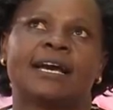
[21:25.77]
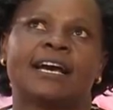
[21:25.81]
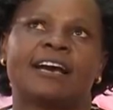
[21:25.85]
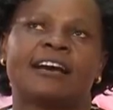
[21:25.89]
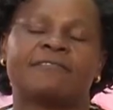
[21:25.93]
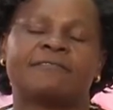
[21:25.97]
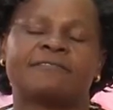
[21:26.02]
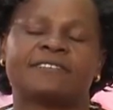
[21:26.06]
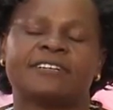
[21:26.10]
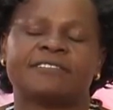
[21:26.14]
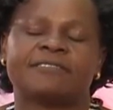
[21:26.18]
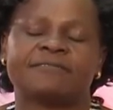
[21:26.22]

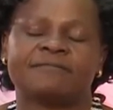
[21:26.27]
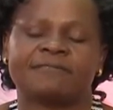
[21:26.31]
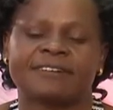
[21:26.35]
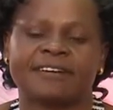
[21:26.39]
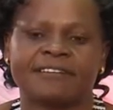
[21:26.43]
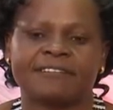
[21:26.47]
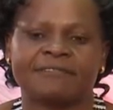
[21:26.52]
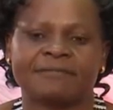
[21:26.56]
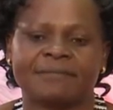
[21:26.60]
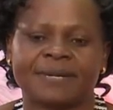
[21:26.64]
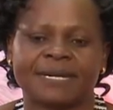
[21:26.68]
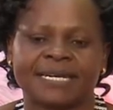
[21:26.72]
After
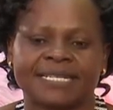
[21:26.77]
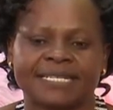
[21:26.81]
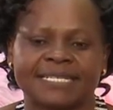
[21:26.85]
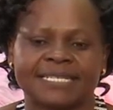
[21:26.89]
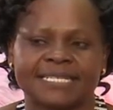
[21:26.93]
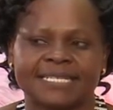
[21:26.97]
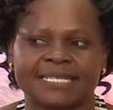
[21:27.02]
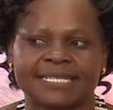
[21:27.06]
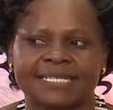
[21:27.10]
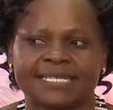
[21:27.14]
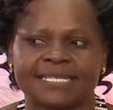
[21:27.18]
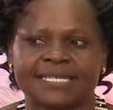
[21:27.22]
5
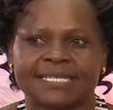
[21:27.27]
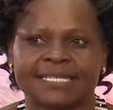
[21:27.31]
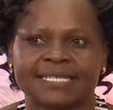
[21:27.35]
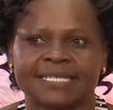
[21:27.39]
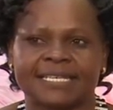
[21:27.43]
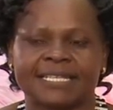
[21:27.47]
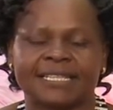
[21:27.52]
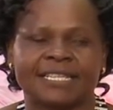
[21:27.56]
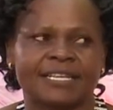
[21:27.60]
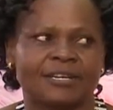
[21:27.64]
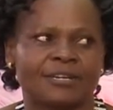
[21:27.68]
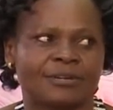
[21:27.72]
months,
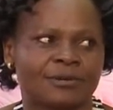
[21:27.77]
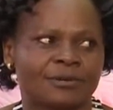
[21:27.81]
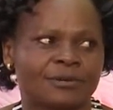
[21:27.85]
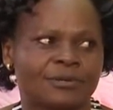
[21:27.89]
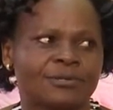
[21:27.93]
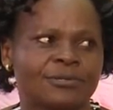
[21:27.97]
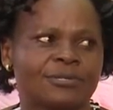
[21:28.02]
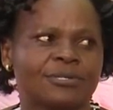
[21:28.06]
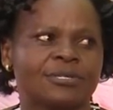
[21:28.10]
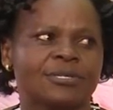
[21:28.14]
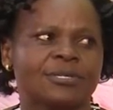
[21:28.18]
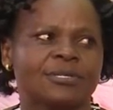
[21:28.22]
the
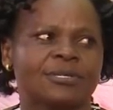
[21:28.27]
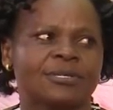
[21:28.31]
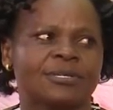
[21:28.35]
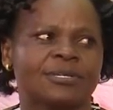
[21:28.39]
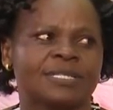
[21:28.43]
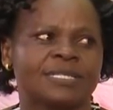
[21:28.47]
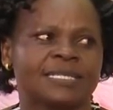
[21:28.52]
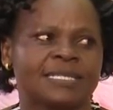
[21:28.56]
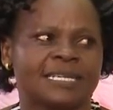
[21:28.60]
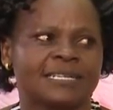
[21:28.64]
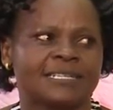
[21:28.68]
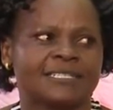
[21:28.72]
Lord
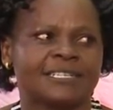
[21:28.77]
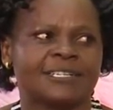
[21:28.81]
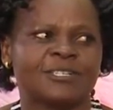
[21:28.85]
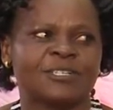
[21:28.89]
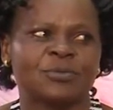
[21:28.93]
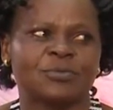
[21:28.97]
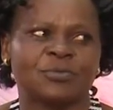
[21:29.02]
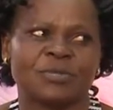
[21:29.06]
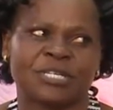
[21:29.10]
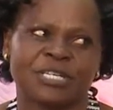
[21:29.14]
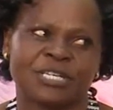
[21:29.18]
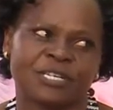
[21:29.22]
started
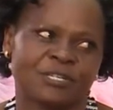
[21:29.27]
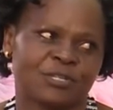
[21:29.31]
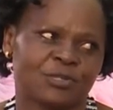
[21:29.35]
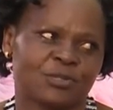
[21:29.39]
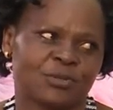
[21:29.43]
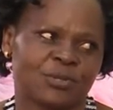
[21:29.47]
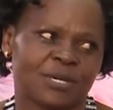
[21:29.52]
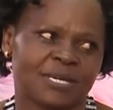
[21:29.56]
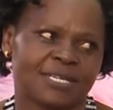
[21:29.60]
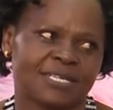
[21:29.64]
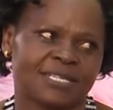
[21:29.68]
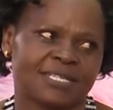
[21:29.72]
speaking
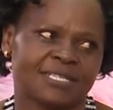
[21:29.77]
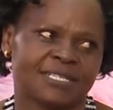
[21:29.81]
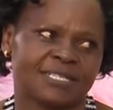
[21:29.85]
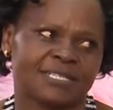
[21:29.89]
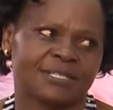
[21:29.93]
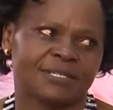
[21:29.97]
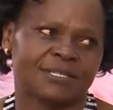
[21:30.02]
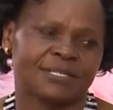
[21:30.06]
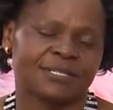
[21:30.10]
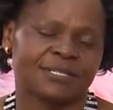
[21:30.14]
to us.